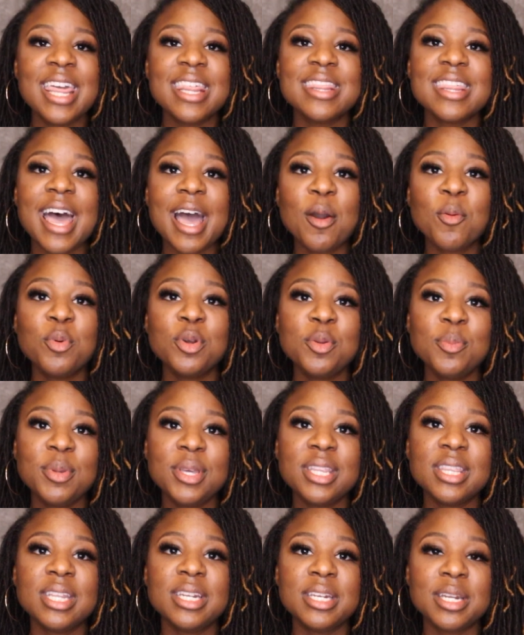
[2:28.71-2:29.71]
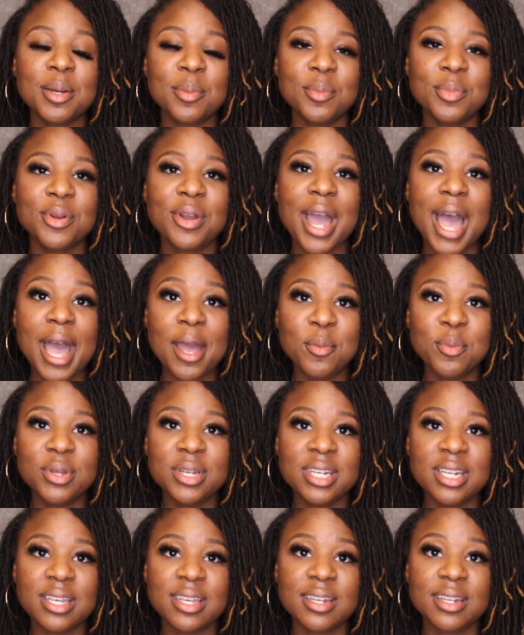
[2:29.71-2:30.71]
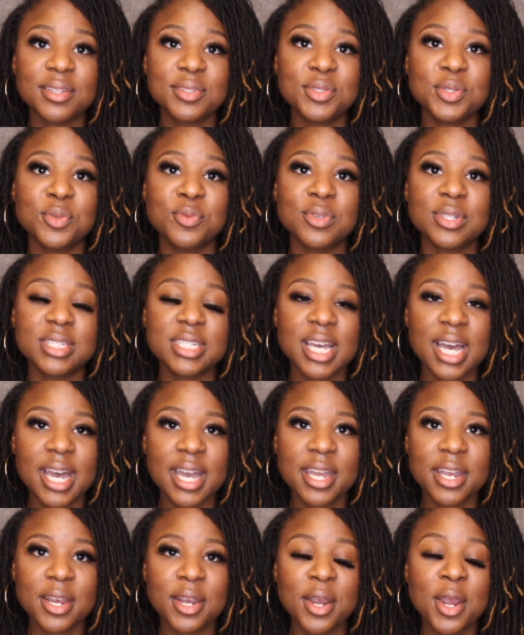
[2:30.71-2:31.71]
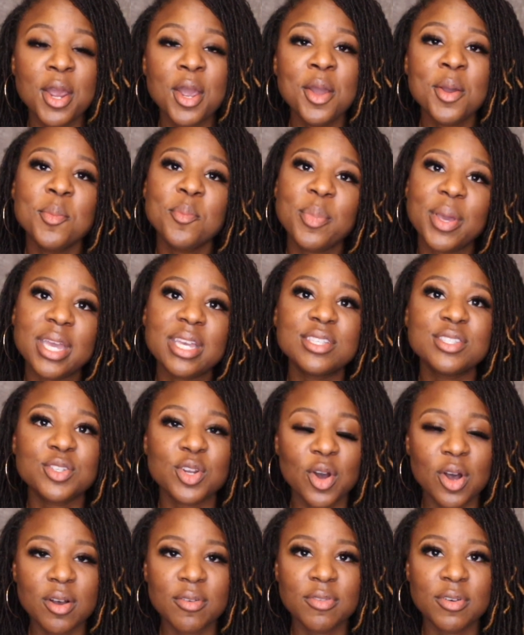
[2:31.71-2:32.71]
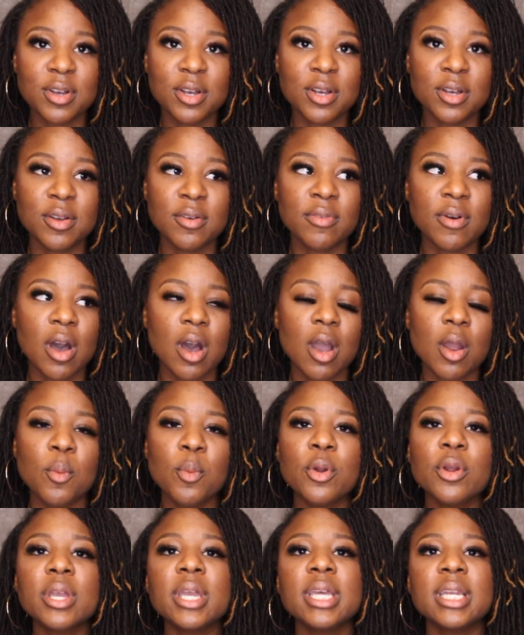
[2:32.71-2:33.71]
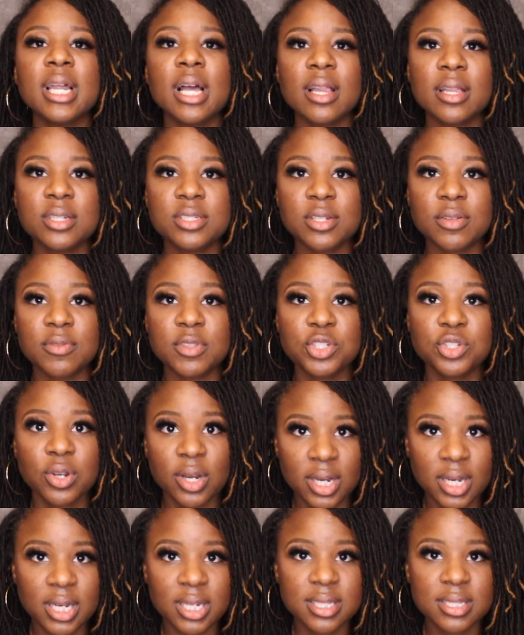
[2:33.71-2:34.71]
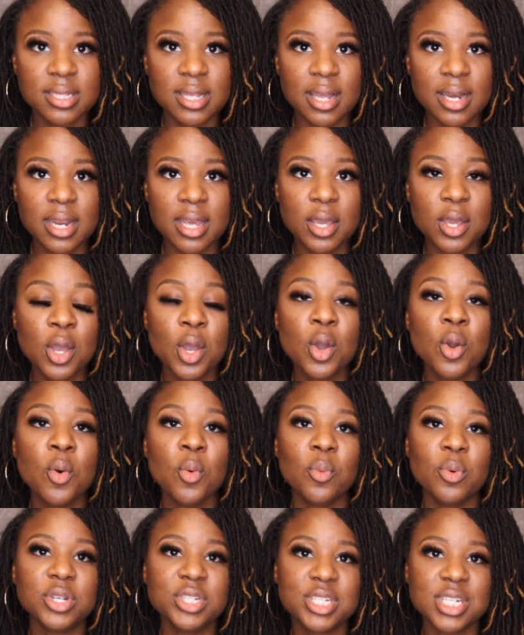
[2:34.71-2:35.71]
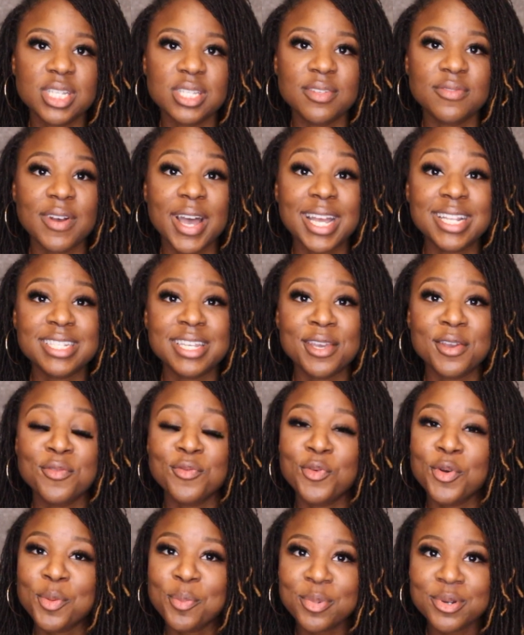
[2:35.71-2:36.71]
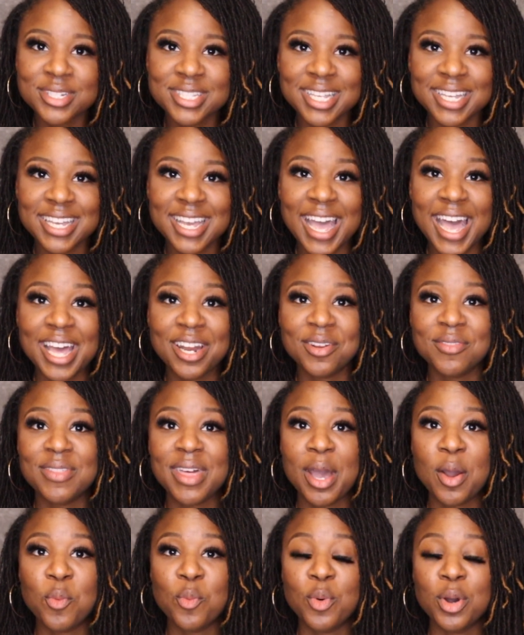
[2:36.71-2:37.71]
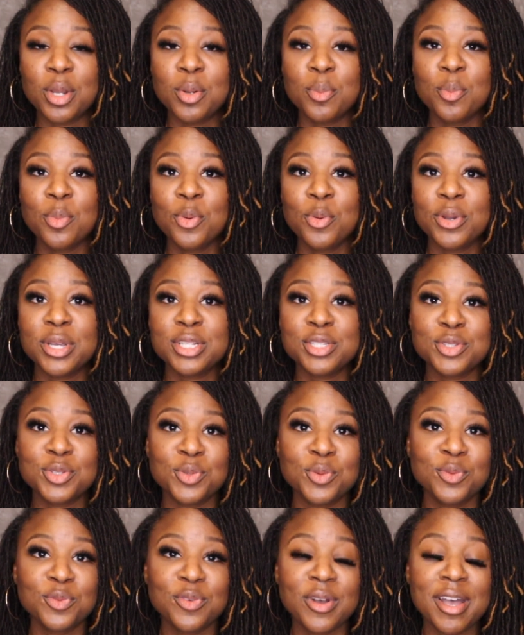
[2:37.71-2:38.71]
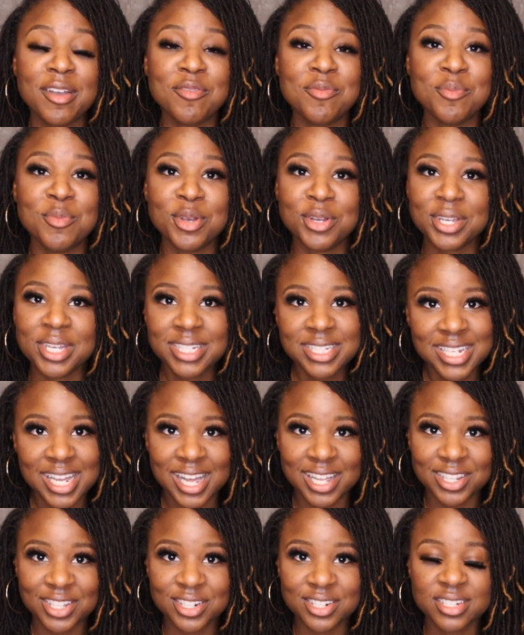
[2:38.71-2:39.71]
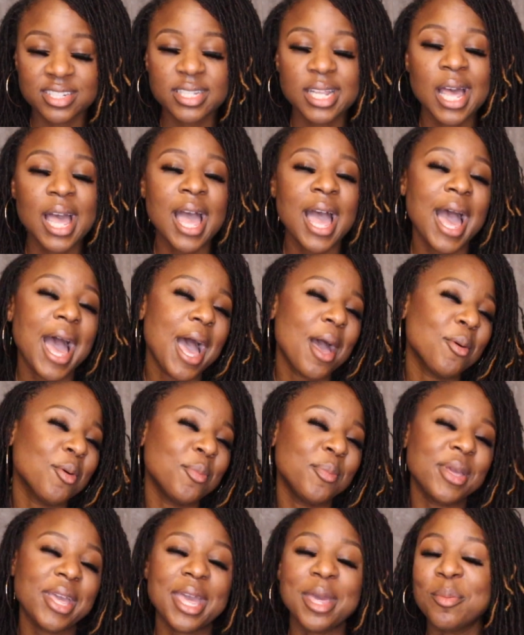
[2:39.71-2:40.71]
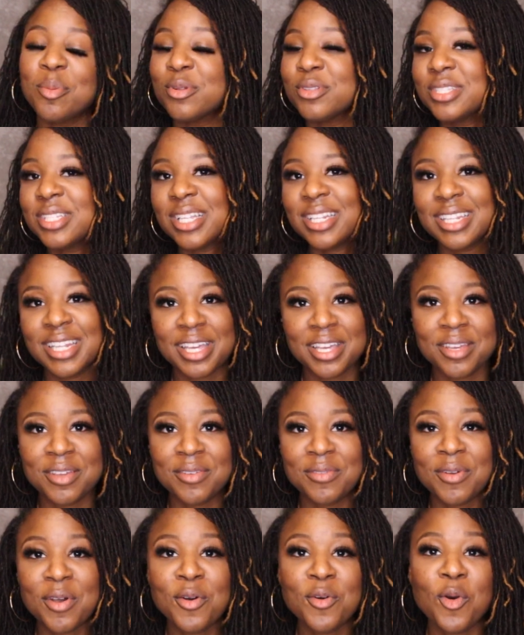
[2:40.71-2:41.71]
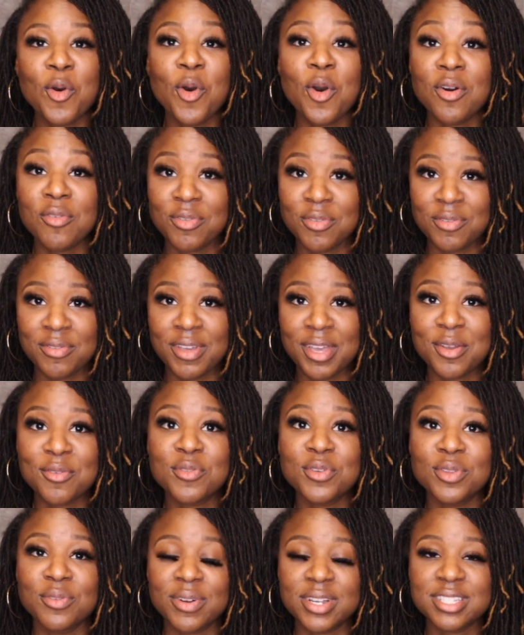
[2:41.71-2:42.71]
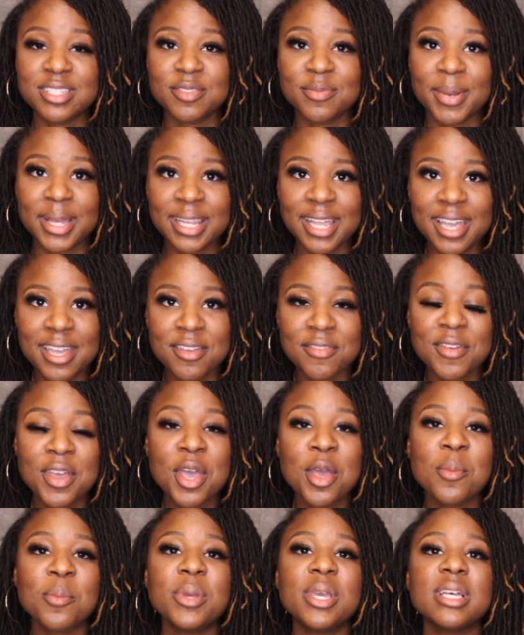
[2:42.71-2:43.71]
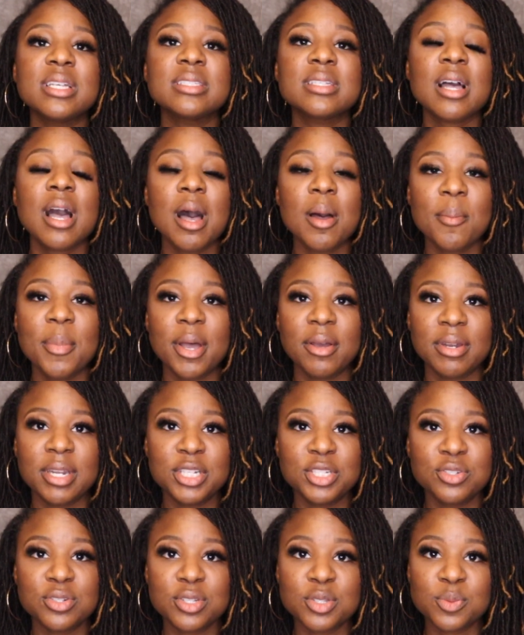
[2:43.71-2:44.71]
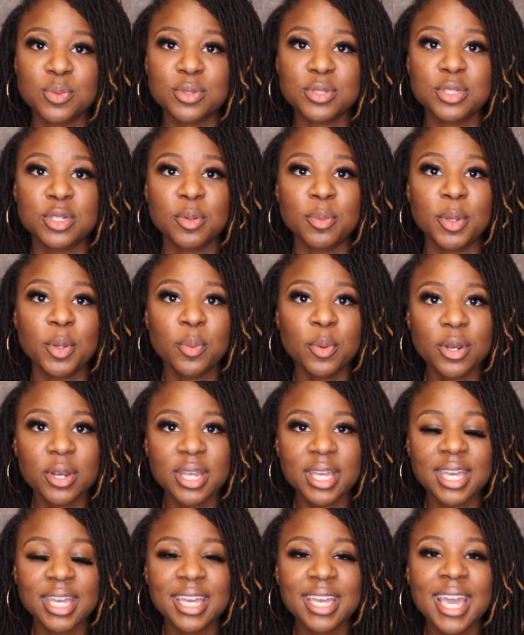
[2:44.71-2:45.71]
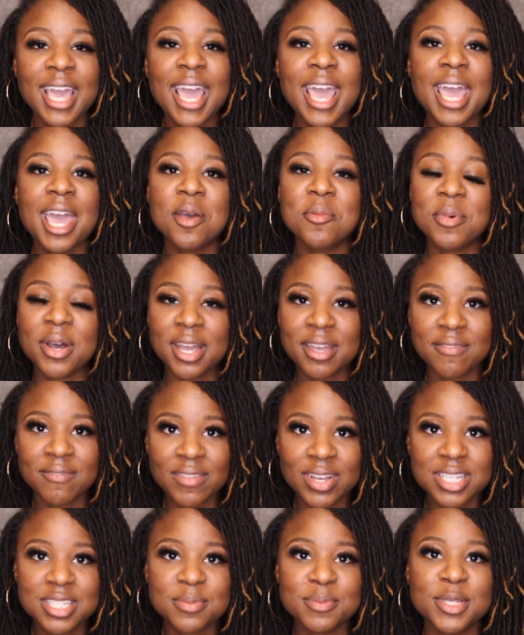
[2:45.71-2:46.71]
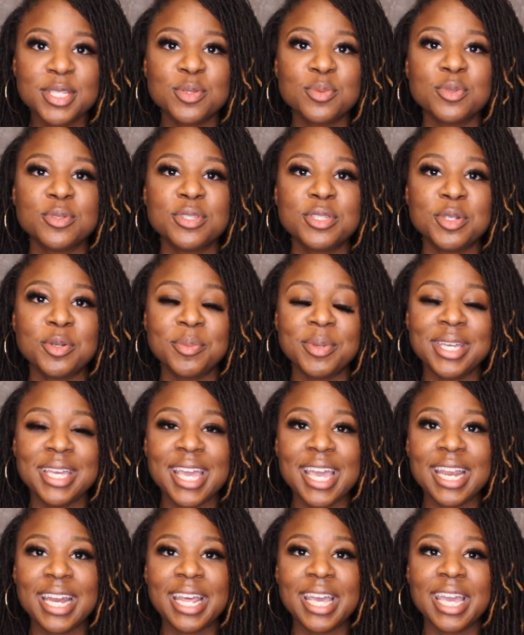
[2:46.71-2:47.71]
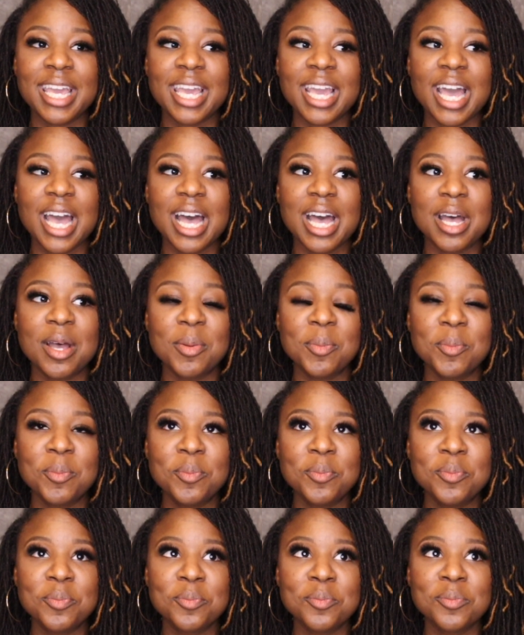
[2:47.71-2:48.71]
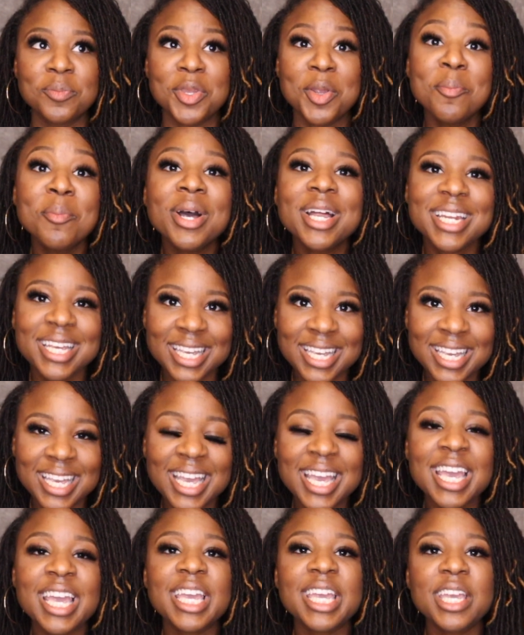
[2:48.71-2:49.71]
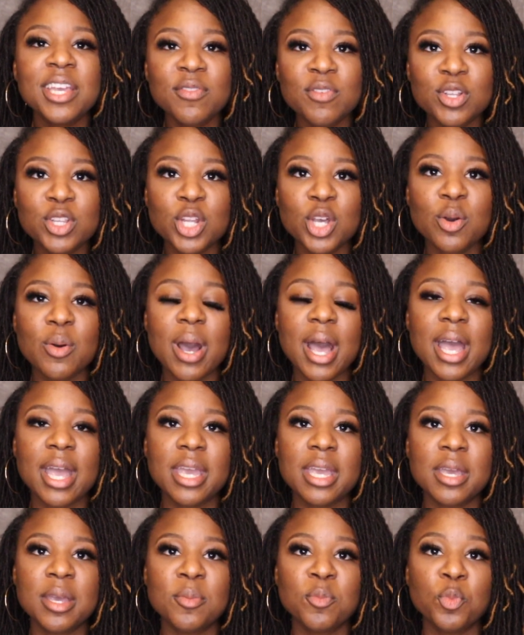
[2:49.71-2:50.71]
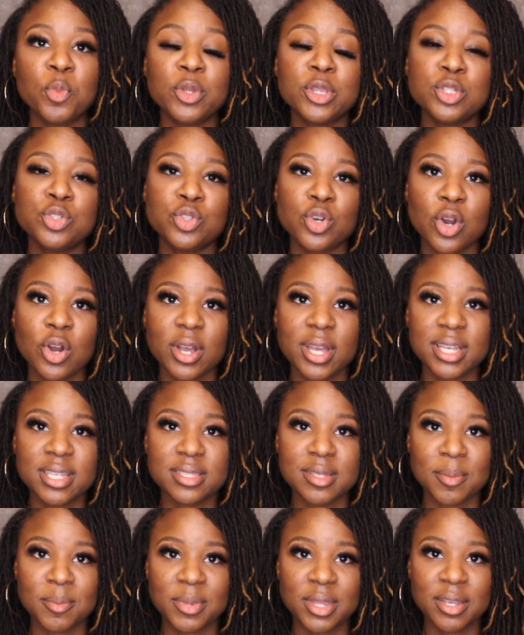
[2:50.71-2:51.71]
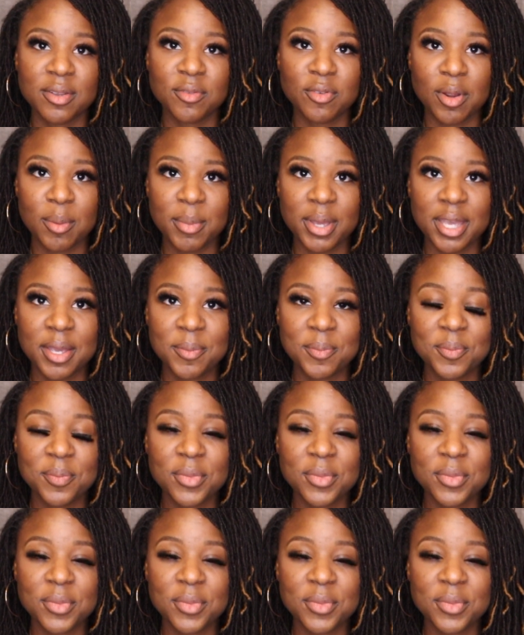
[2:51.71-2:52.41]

That would be the number I would need to retire based off of our working knowledge of the Trinity study, which is if I take 4% out of that $1.25 million, I will be able to live off of it for the rest of my life because compound interest will still be working and my investments will still be gaining money even though I am withdrawing something from it.